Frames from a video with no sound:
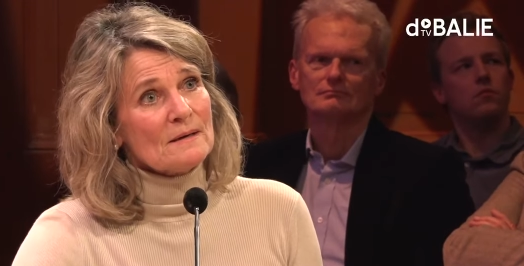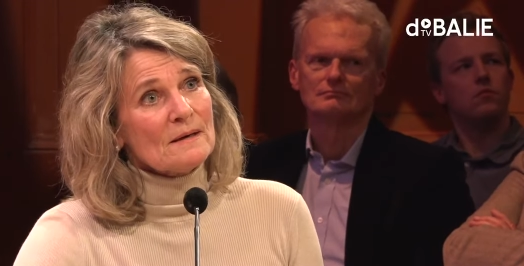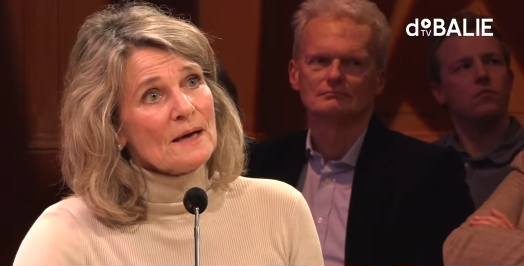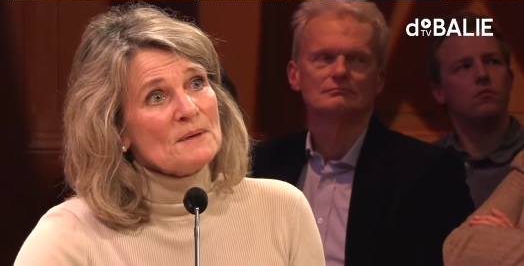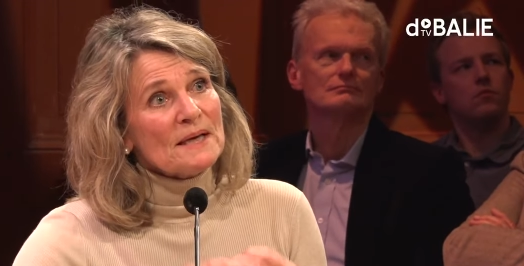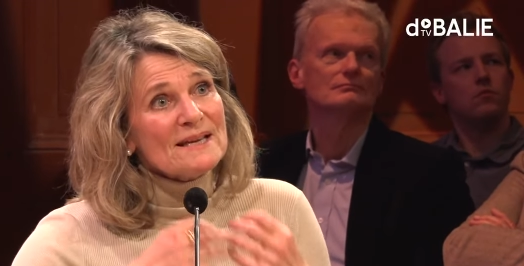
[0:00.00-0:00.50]

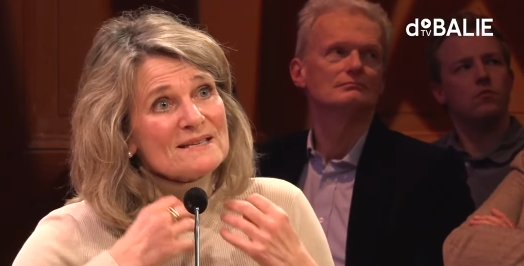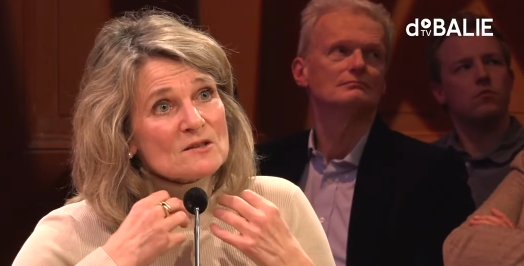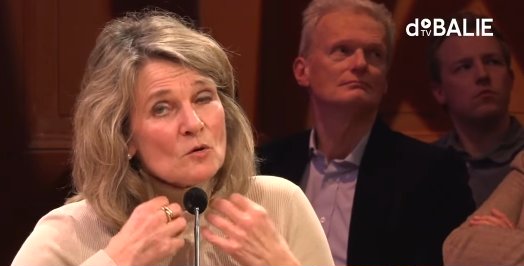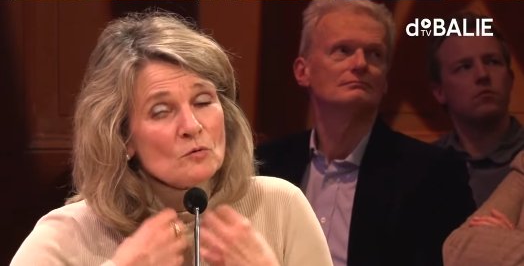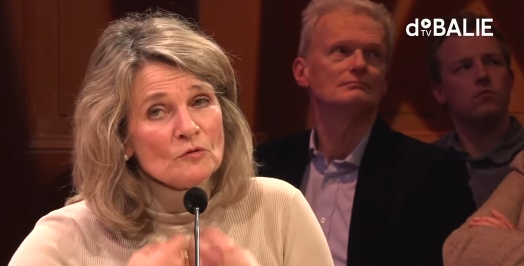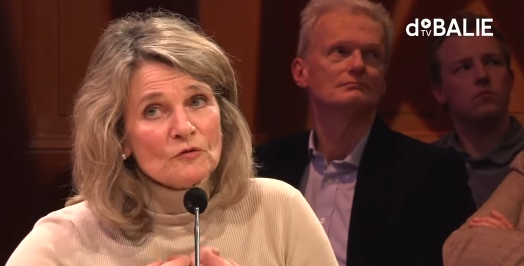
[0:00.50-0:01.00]
Speaker 1: I mean, it's
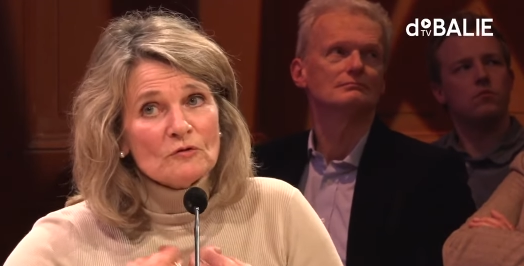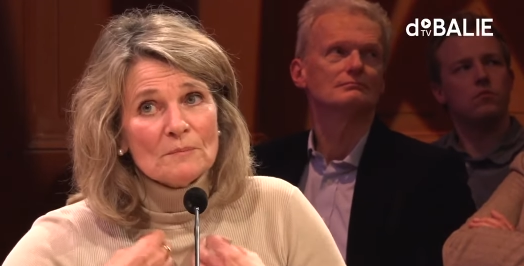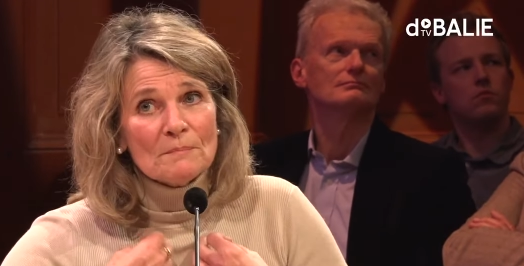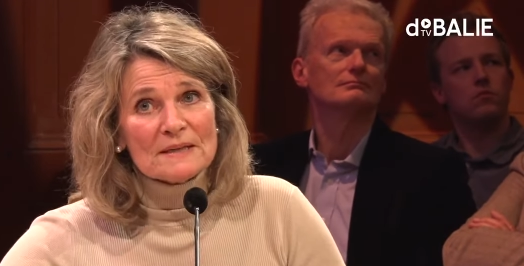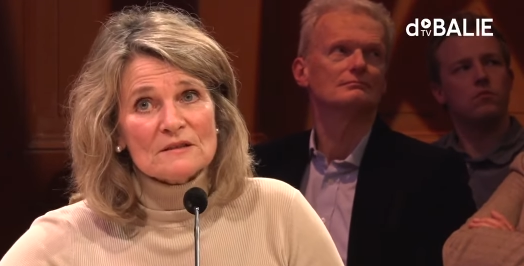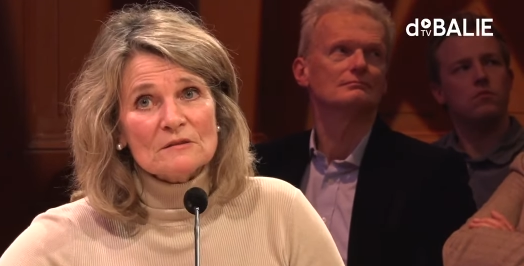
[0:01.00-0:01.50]
also a
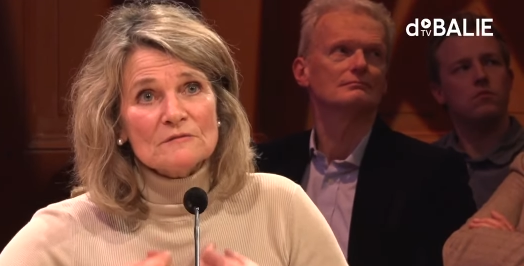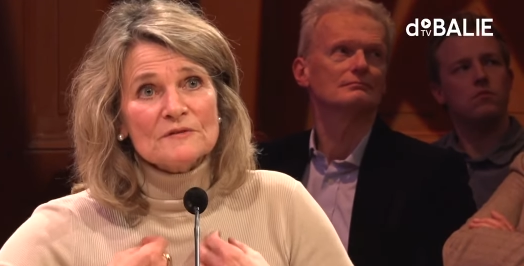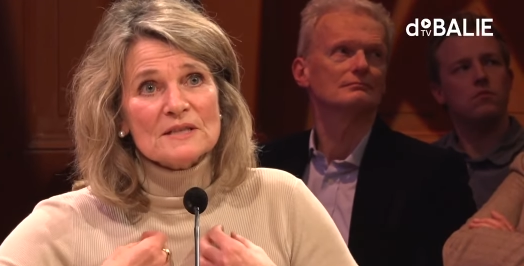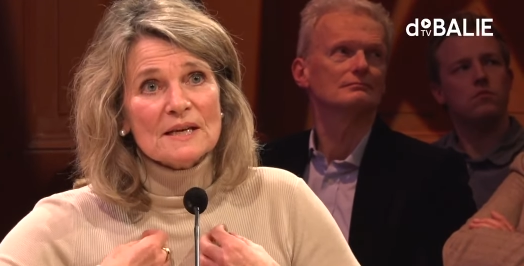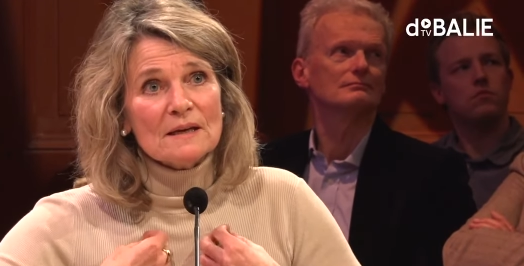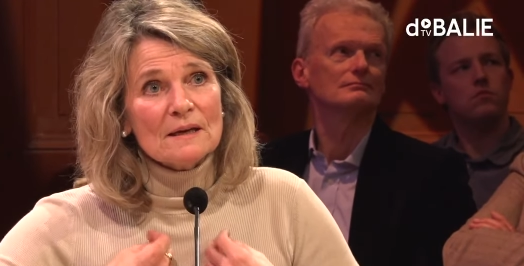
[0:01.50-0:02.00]
matter of
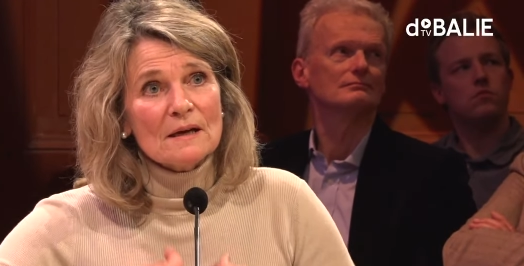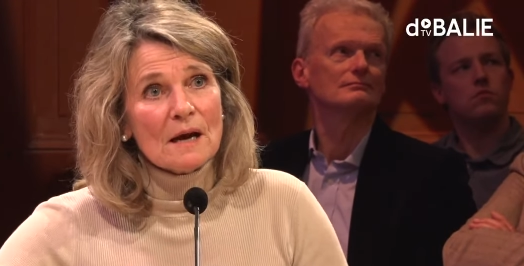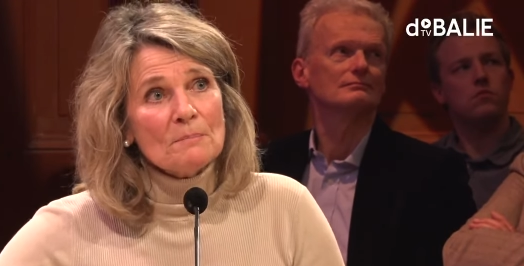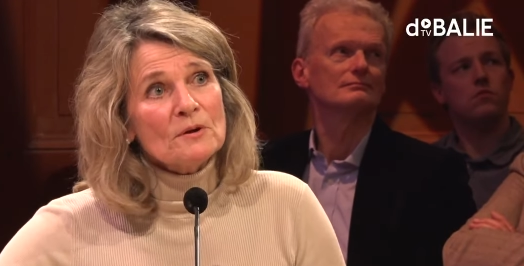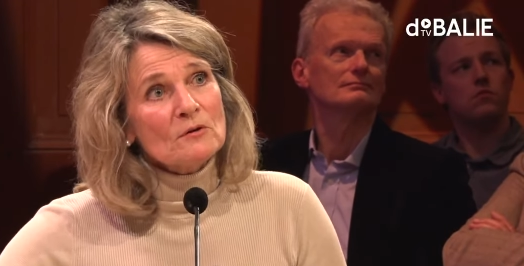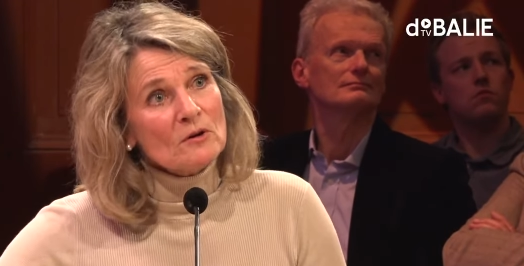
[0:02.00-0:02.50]
taking
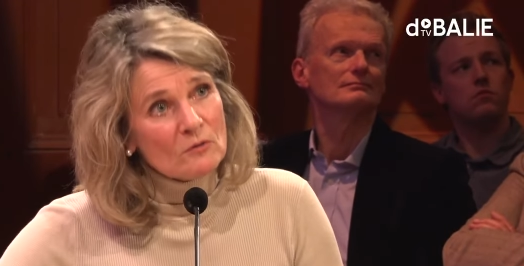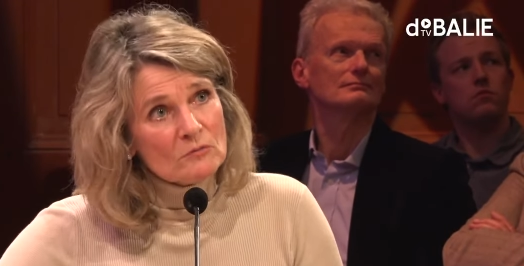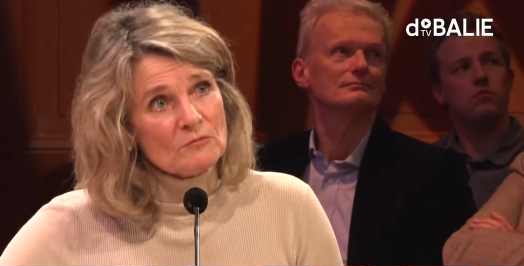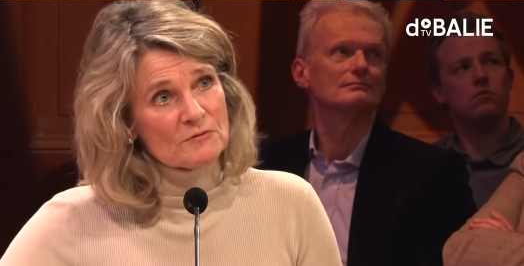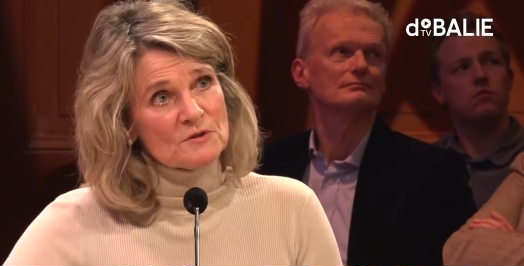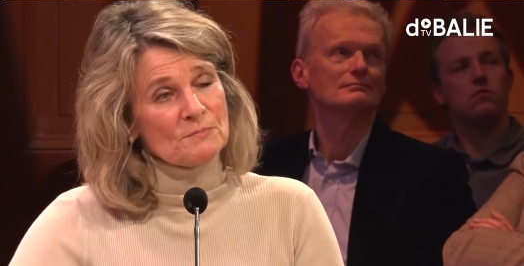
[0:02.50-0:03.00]
up your
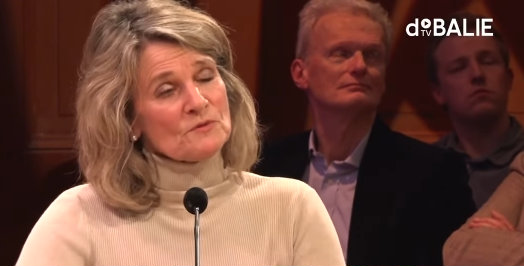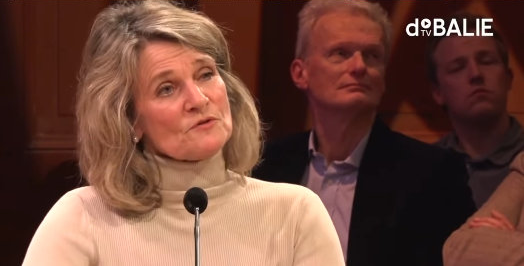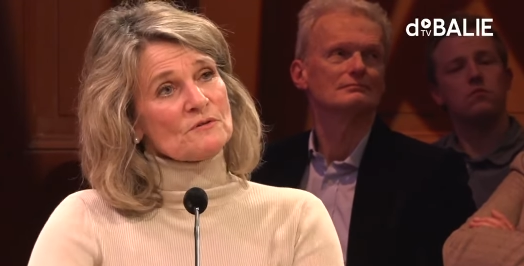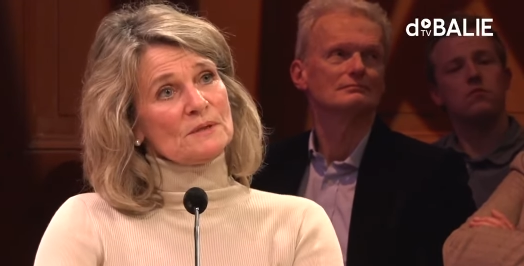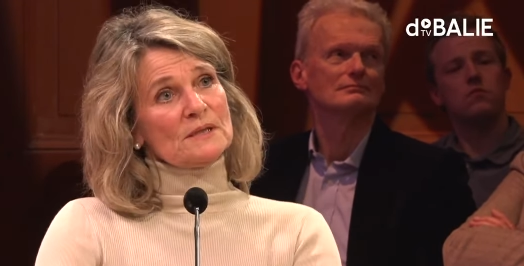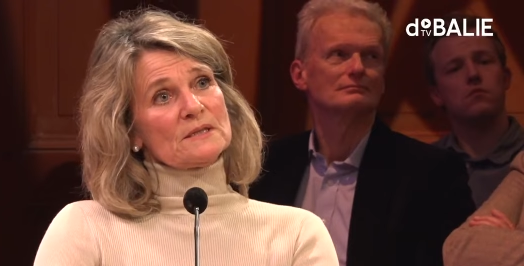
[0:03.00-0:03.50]
own
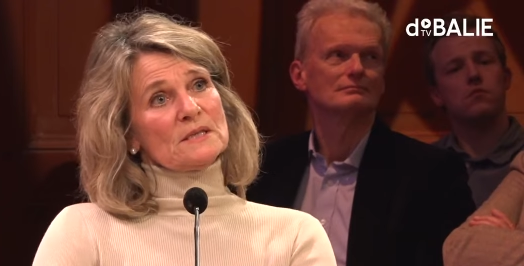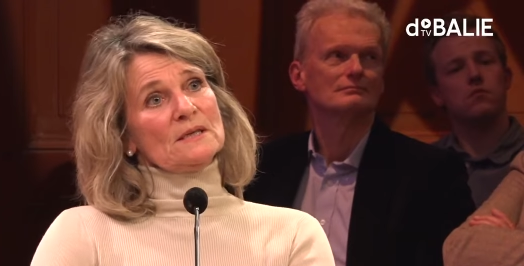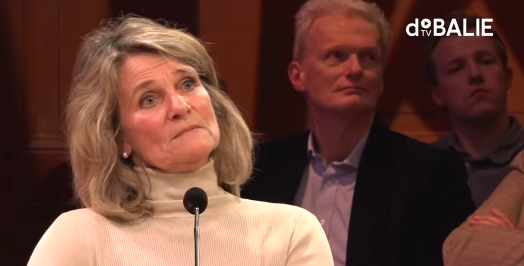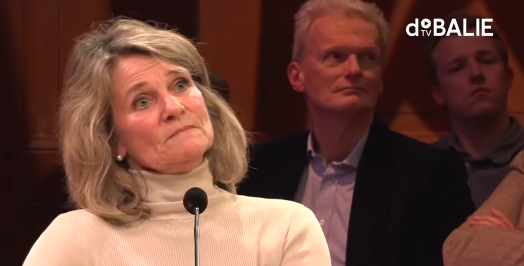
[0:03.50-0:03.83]
responsibility.